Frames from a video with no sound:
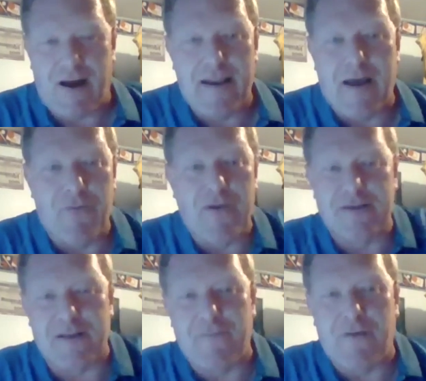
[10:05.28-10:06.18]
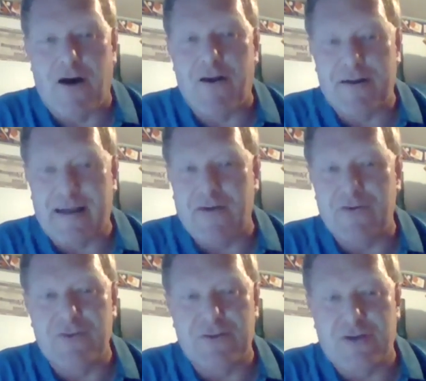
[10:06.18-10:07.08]
unhealthy stuff on our
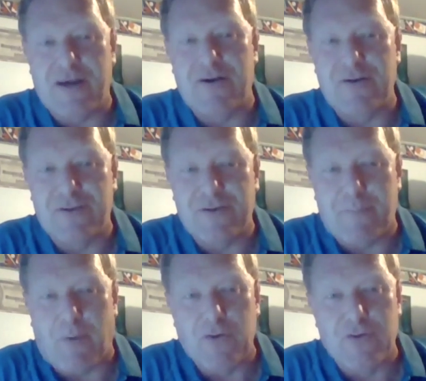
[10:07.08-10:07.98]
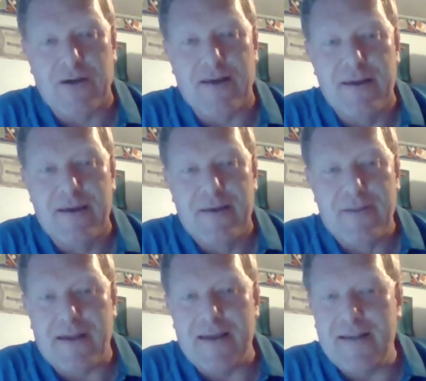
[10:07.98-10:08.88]
couches, chairs, upholstery
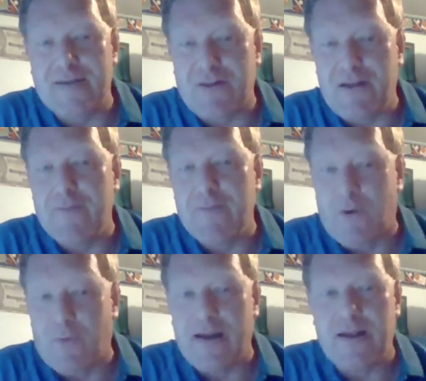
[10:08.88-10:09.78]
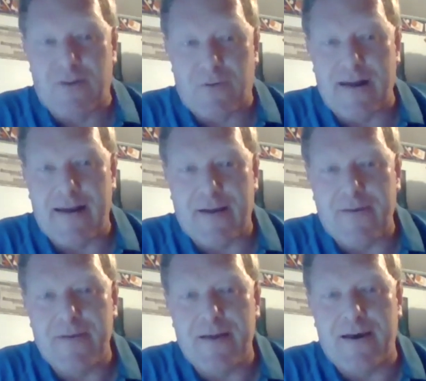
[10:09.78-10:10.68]
that needs cleaned more regular right now.
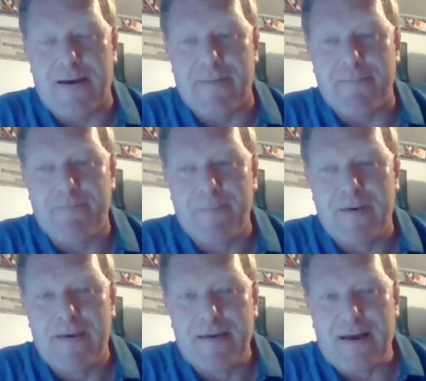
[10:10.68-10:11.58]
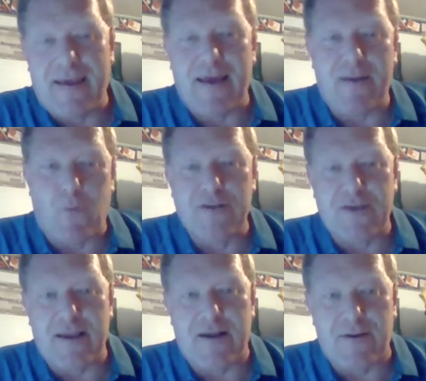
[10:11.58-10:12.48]
Again, once
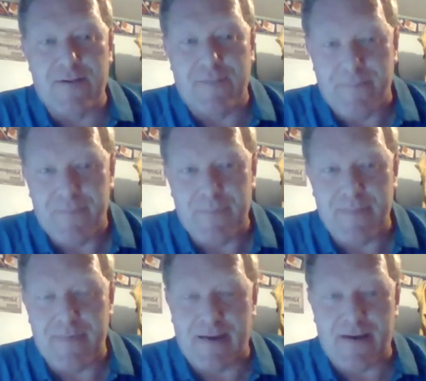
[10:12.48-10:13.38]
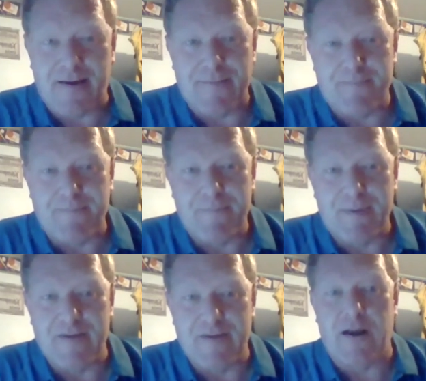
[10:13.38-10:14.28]
a year
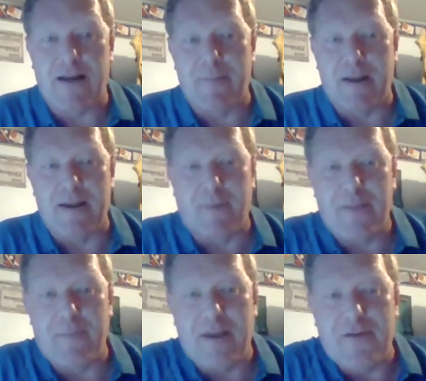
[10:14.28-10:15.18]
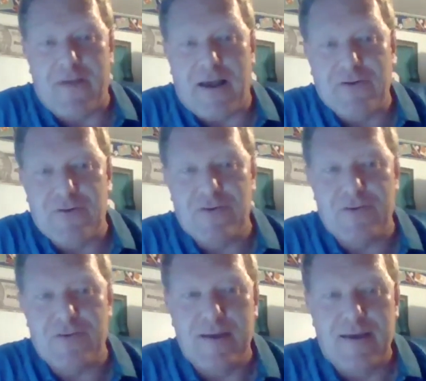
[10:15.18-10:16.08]
is recommended by the
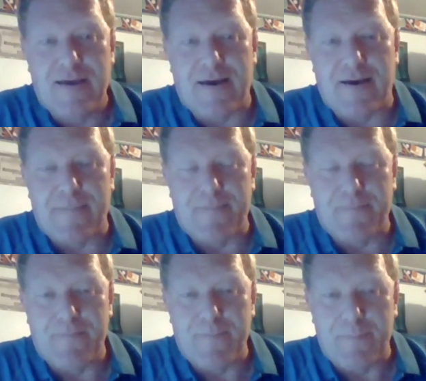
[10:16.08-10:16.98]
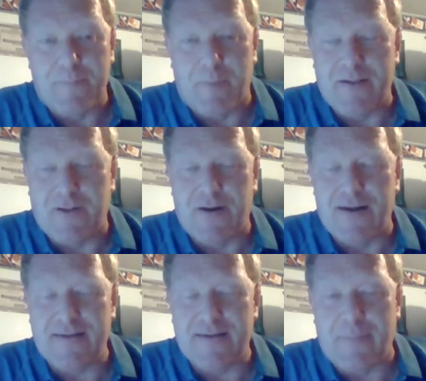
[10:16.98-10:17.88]
manufacturers. But during
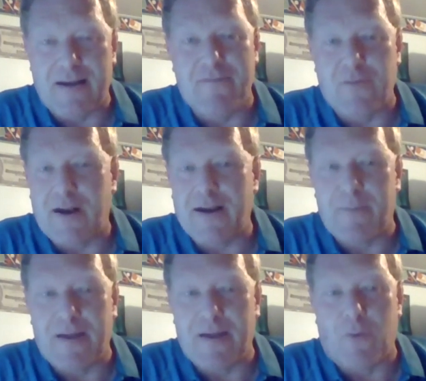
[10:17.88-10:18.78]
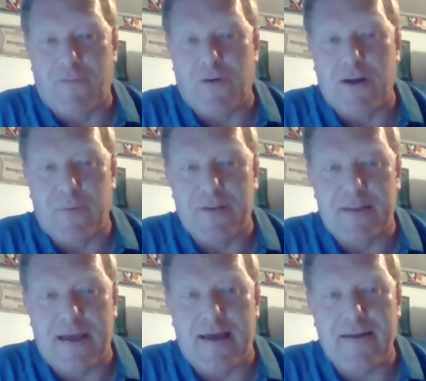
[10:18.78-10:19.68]
this time, I'd even recommend more frequent
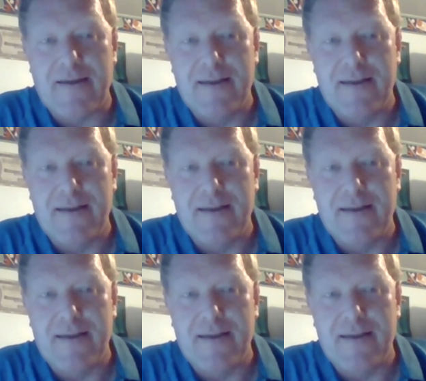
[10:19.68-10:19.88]
than that,